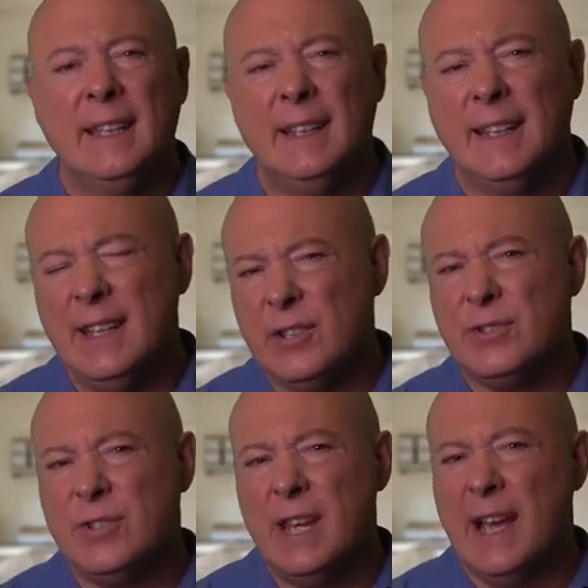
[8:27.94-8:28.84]
Can you
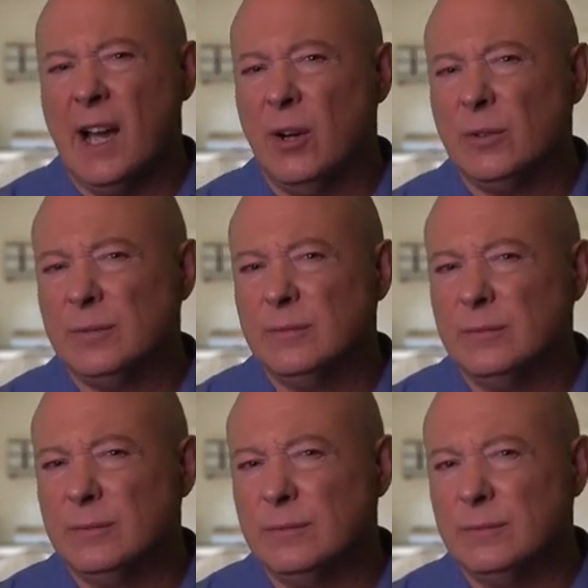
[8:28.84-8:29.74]
see now
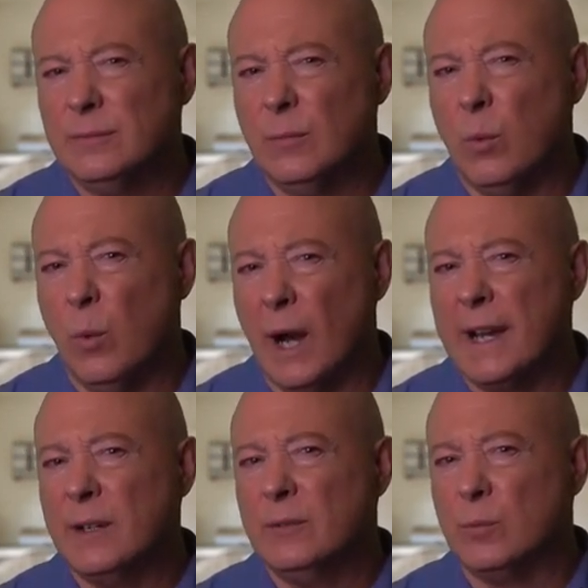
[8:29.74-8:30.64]
why